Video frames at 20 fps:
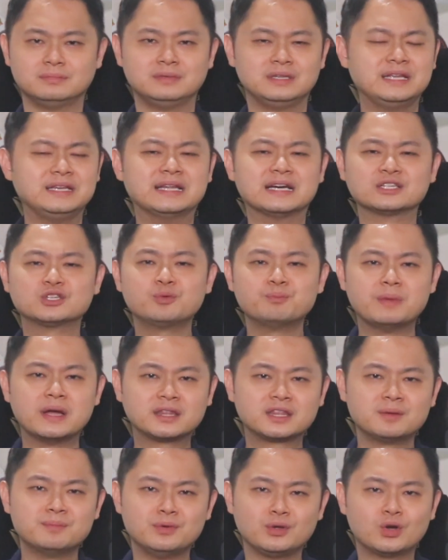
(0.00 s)
it does not
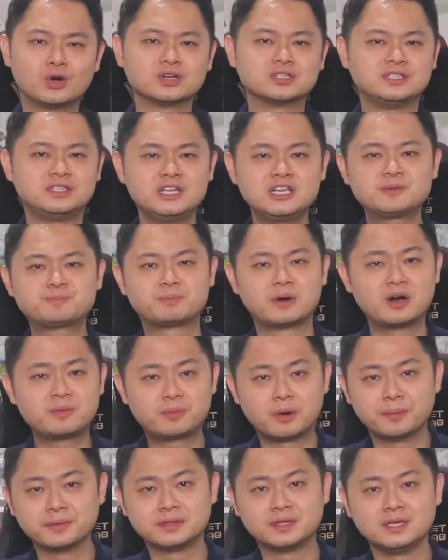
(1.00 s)
matter because this private
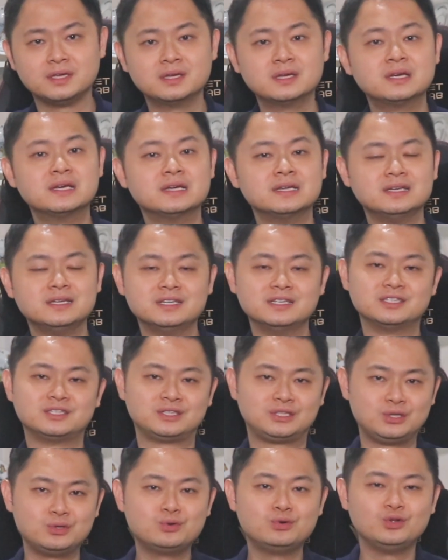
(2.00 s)
property is
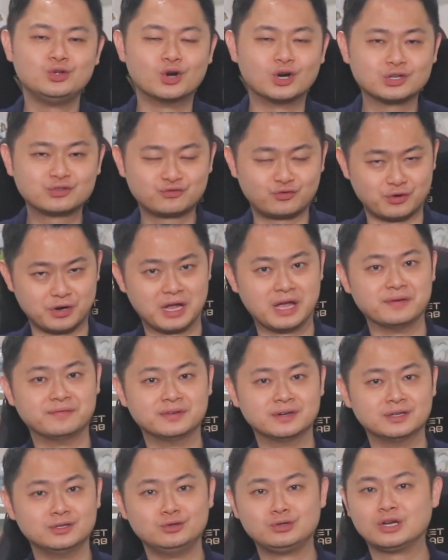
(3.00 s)
still yours
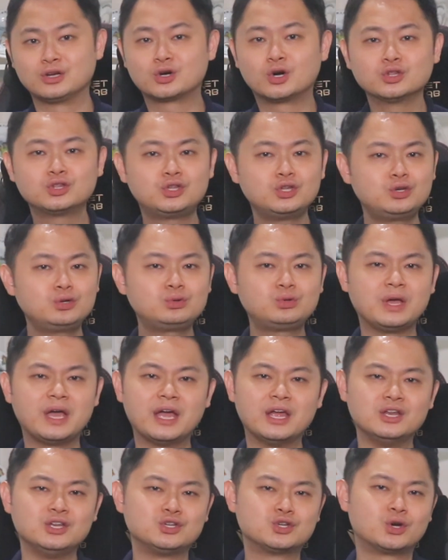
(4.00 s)
forever. You can continue
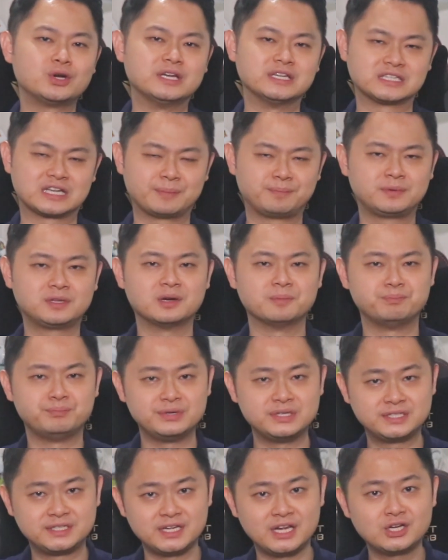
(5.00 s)
to enjoy its capital
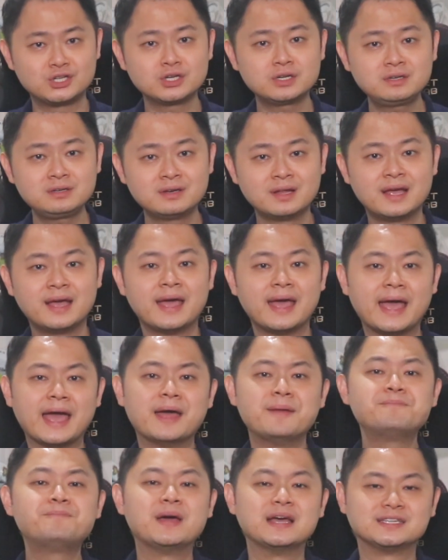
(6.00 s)
appreciation
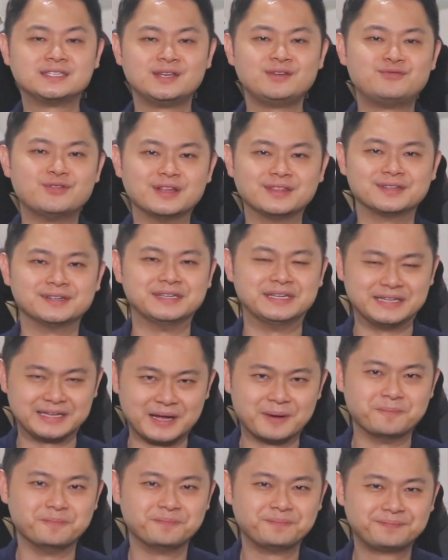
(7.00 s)
and passive rental
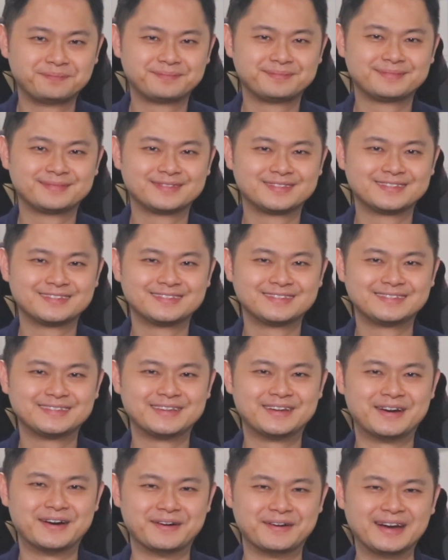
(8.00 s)
income.
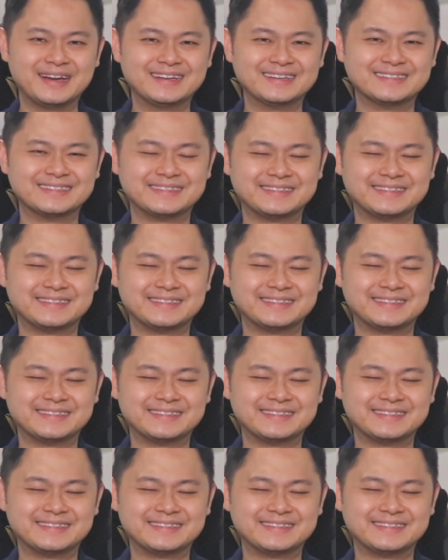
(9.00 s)
Alright?